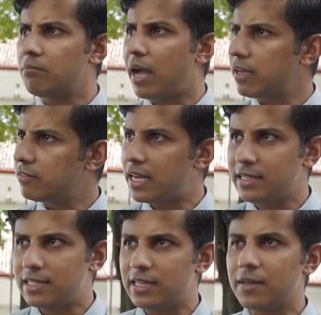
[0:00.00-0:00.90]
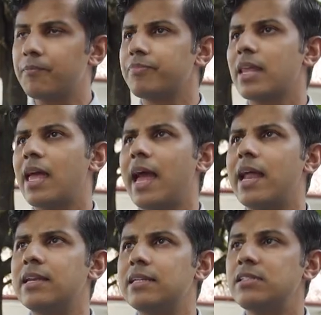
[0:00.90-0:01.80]
migrating,
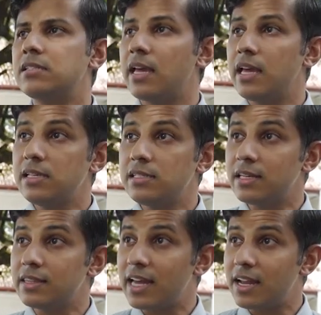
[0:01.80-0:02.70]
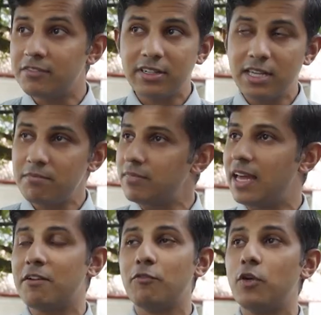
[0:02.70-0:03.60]
and changing their dream
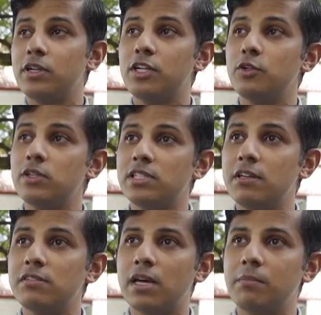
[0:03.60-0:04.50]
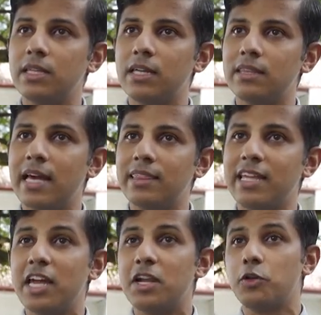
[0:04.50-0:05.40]
and wanting to achieve something
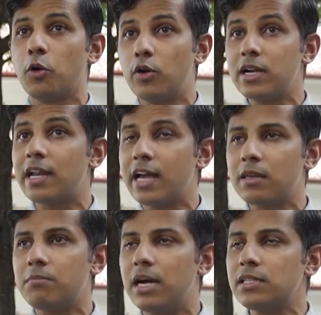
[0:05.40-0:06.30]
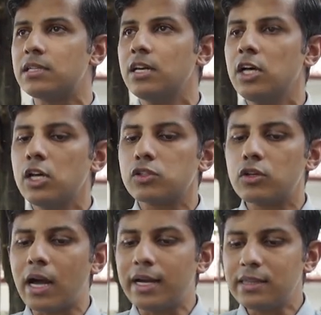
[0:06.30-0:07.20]
that they don't like much.
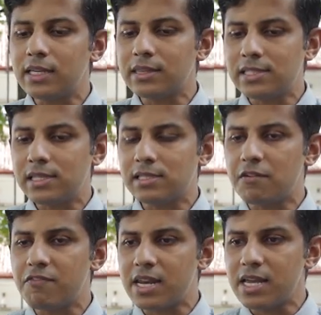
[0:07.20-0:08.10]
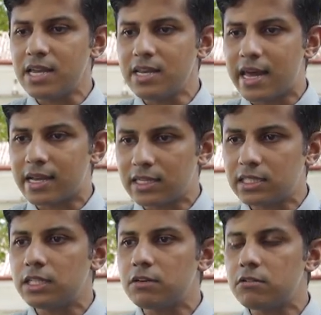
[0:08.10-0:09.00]
So I think this is a very
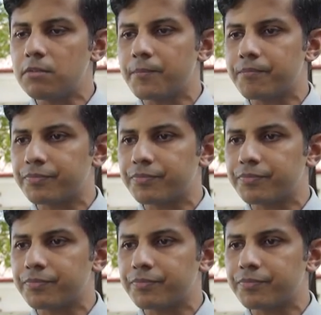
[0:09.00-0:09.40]
negative